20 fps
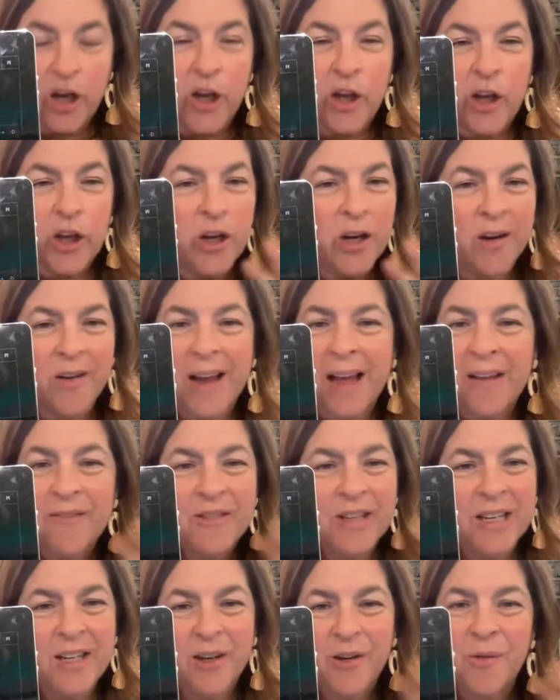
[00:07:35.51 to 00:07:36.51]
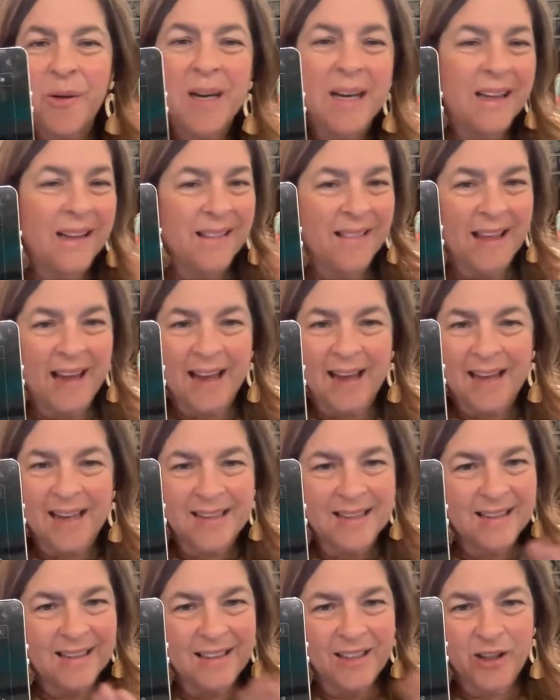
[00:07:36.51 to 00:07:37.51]
You don't have to do any of
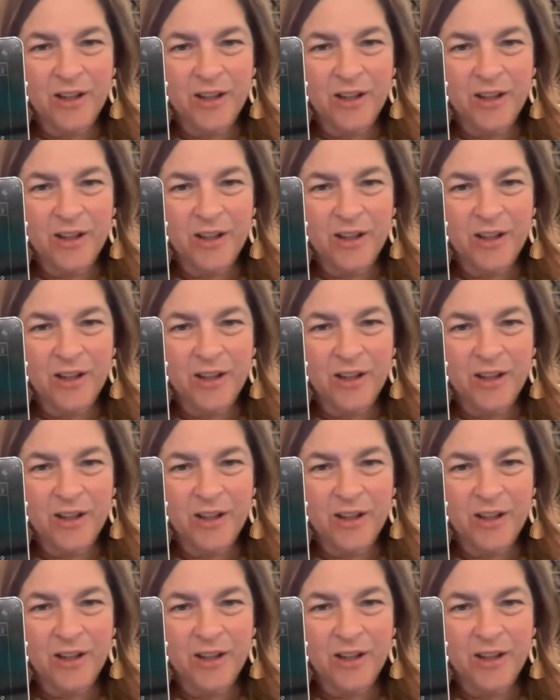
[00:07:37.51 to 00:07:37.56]
that